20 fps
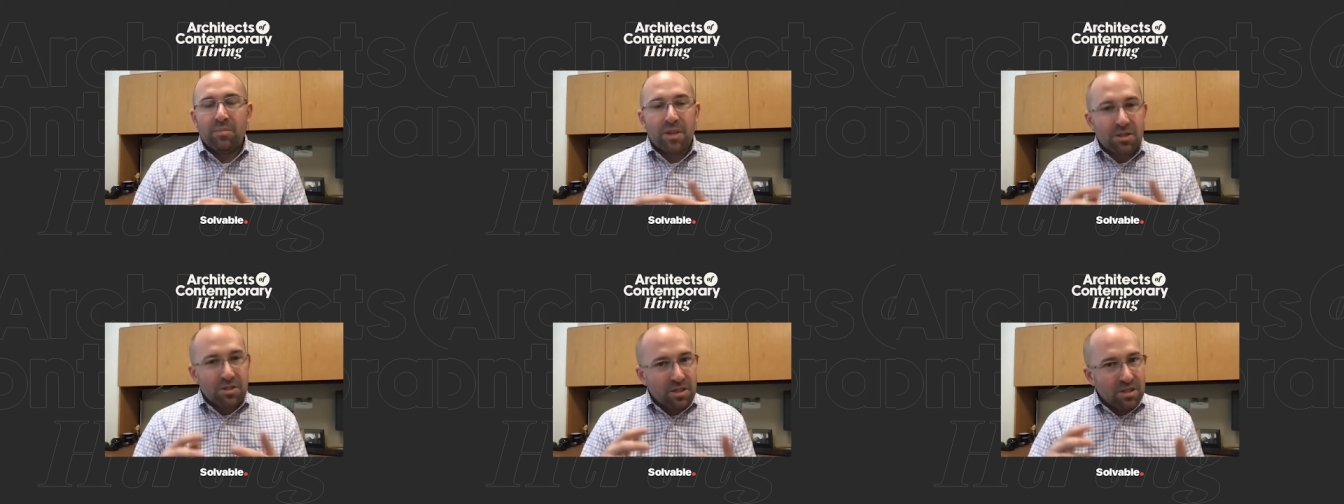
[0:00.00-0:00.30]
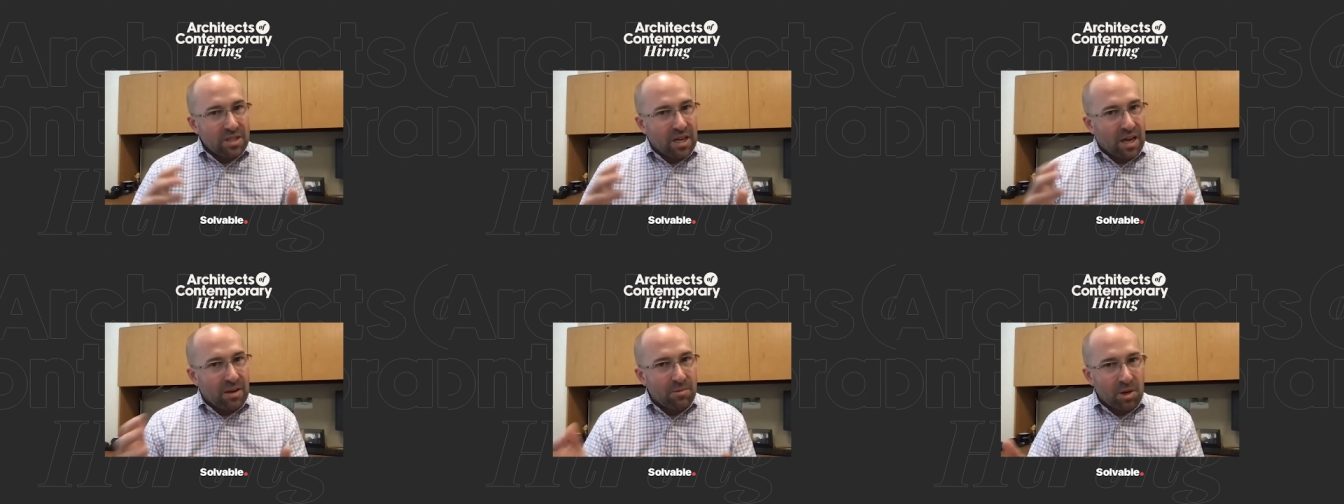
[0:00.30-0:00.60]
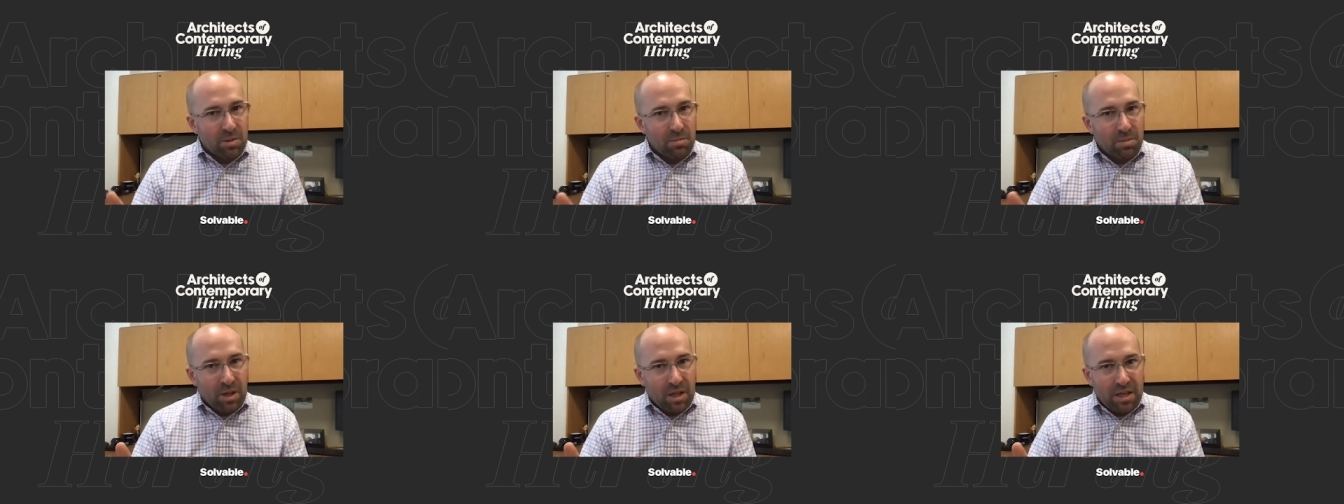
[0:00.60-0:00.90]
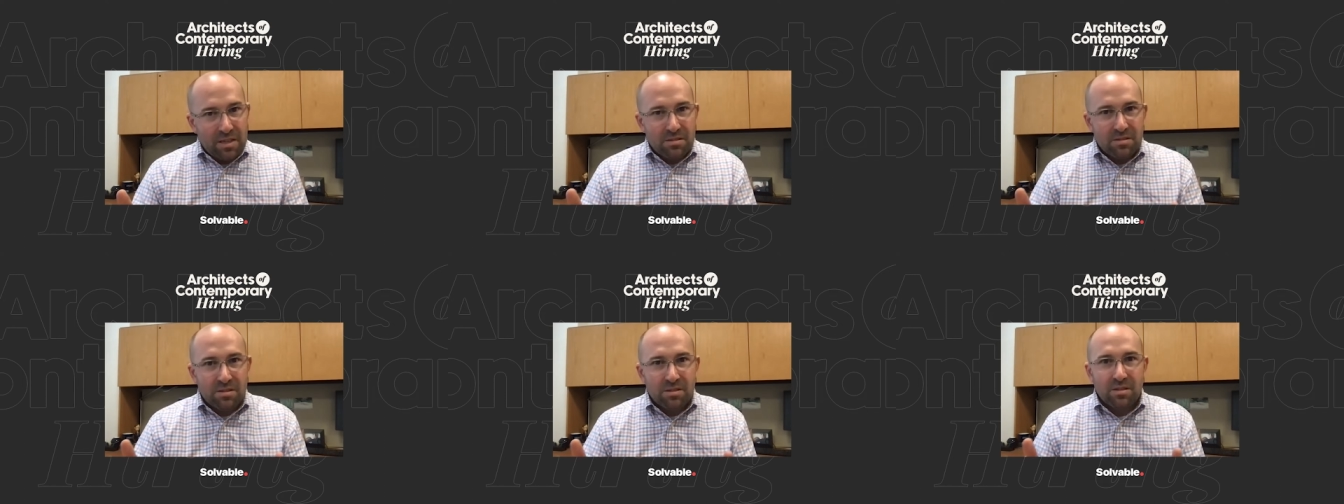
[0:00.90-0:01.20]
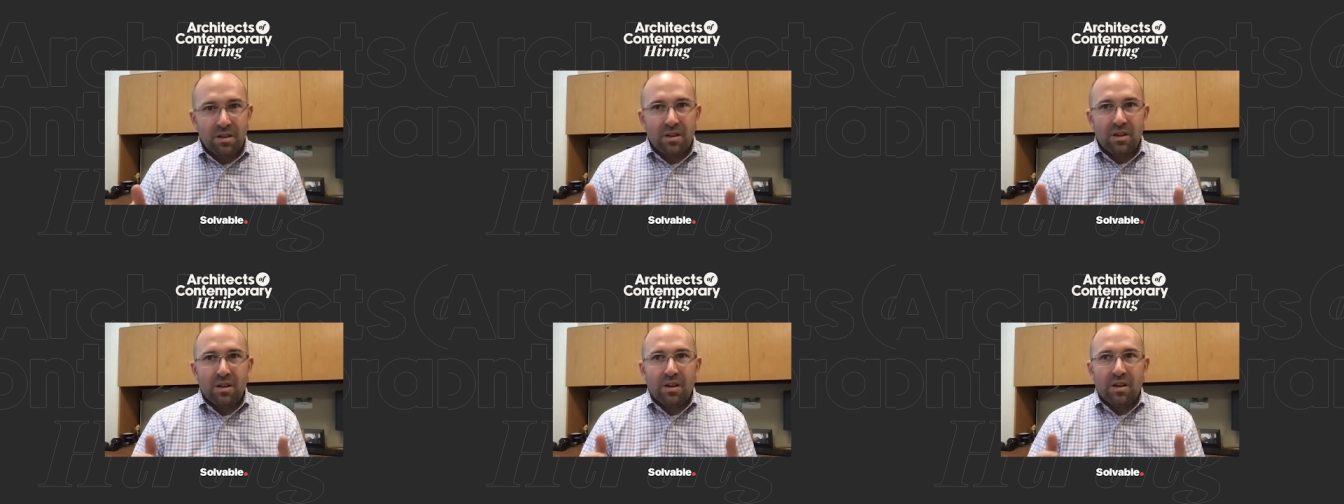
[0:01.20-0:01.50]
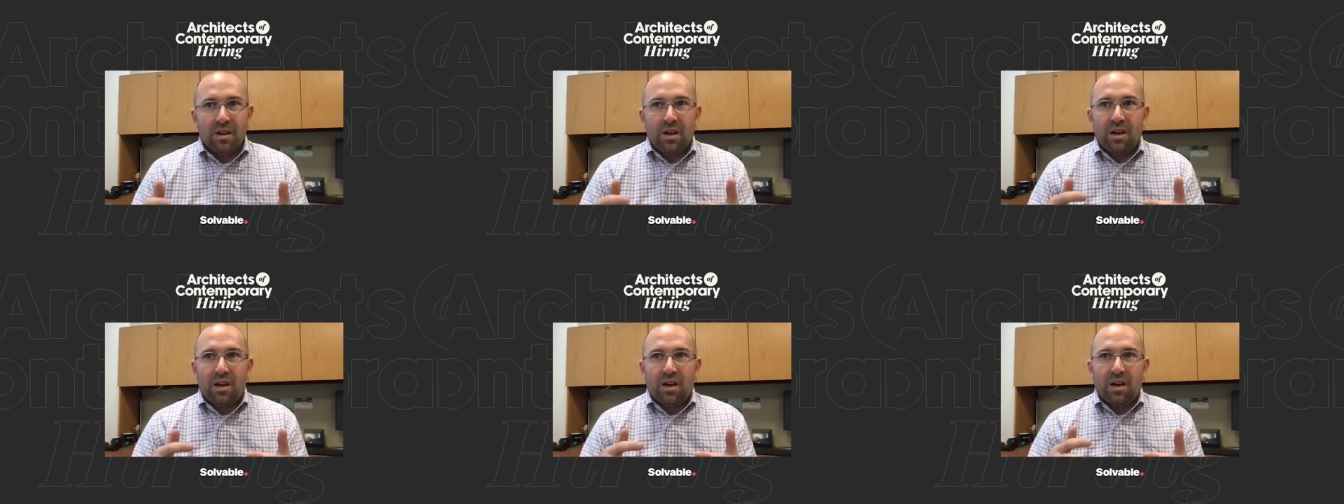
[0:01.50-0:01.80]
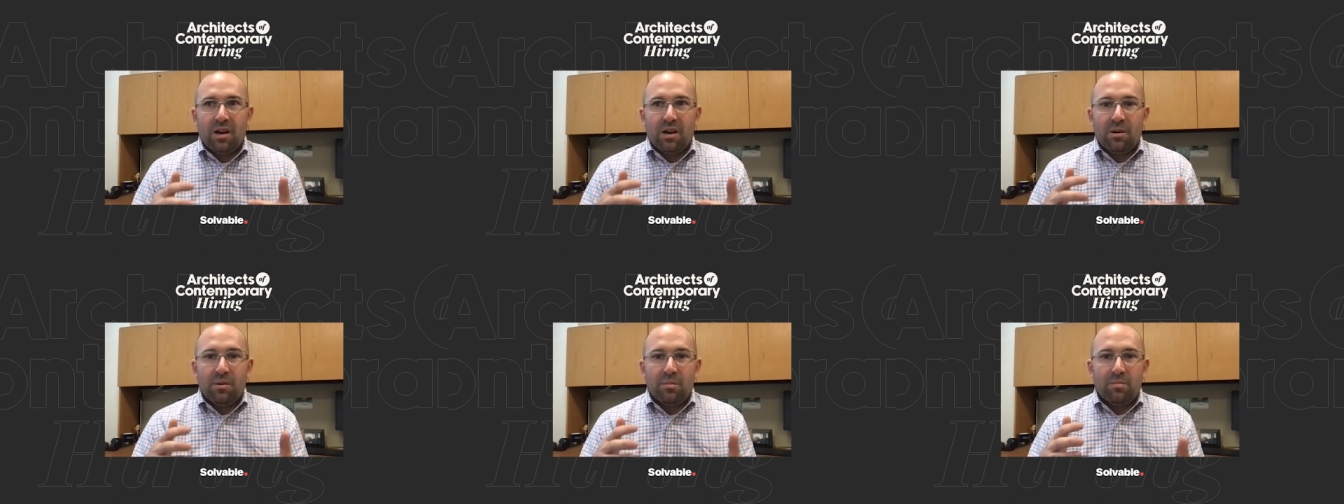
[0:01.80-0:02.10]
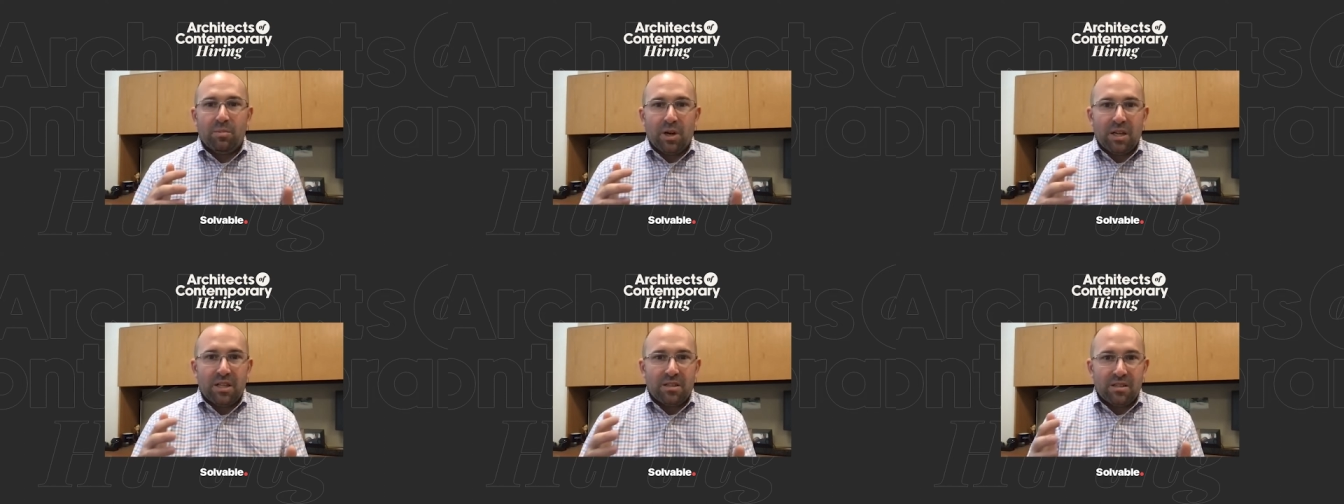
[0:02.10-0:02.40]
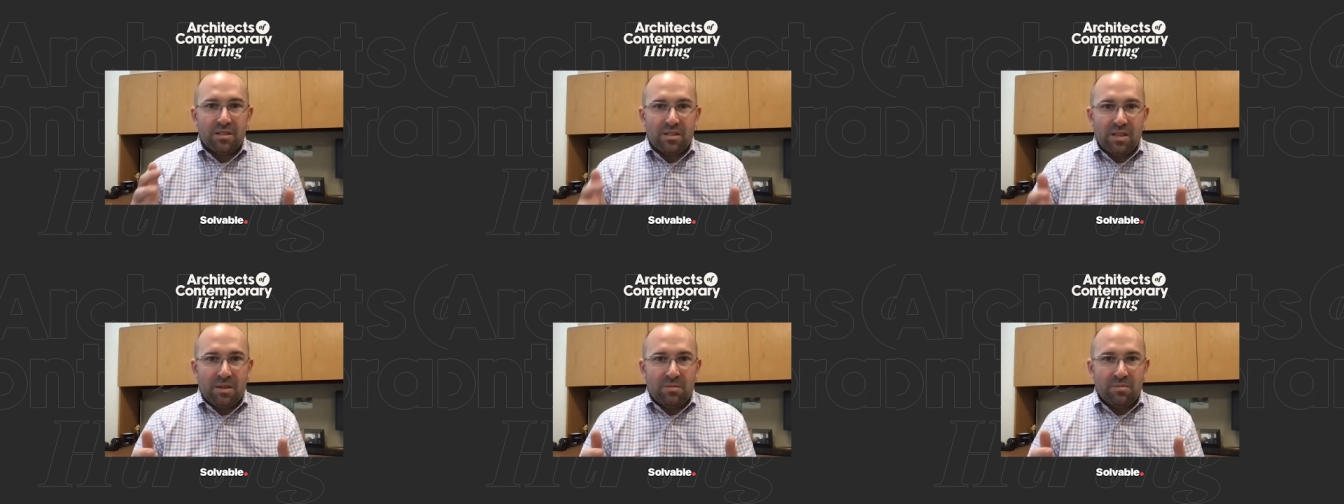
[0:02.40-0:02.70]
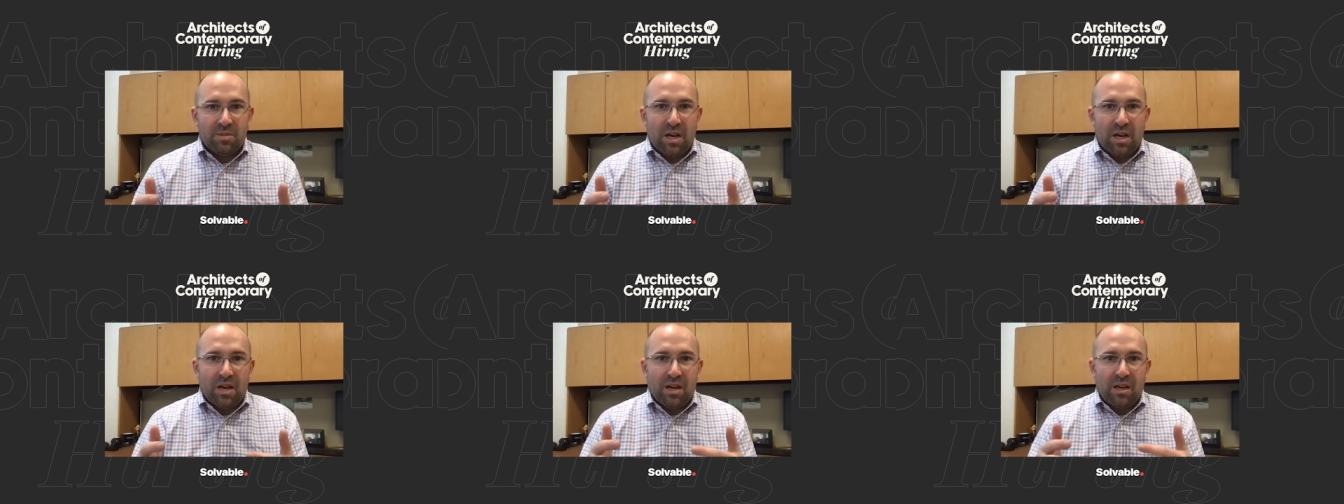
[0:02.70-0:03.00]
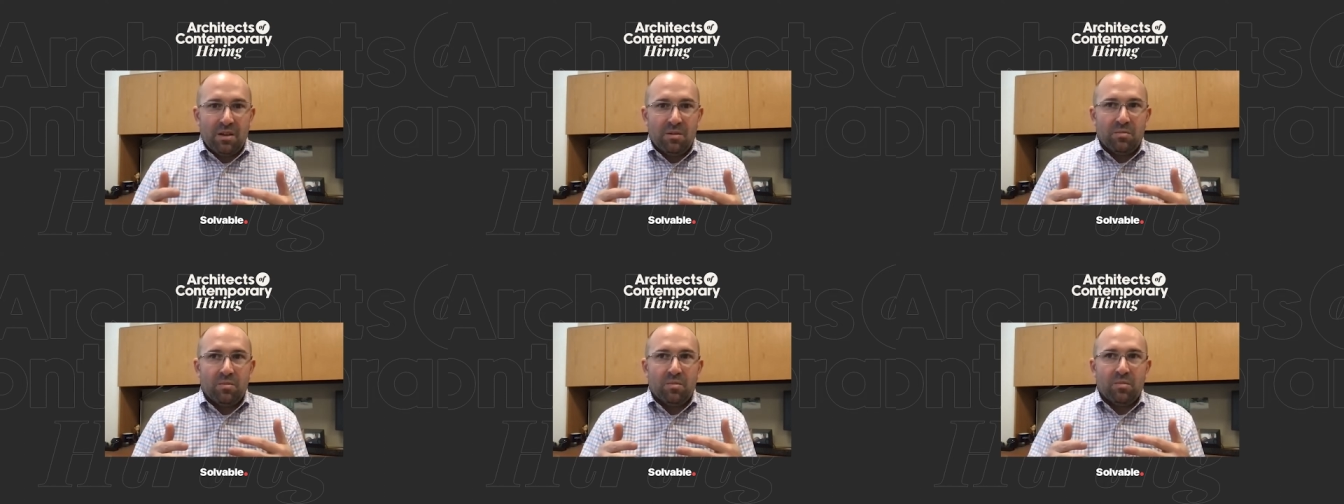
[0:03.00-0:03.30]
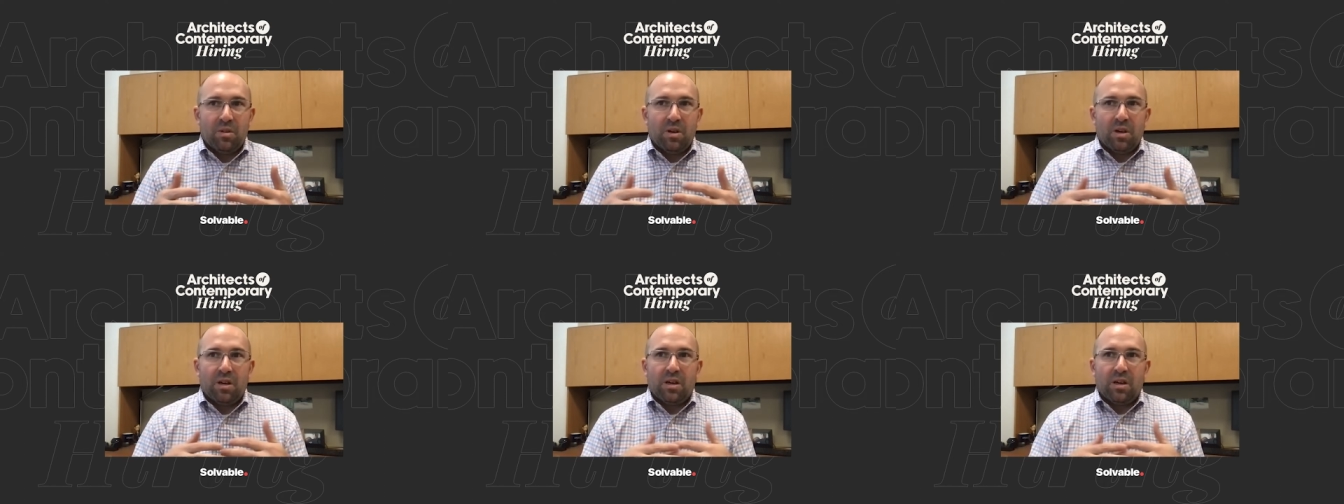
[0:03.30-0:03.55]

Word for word: there's a time and a place. But at the same time,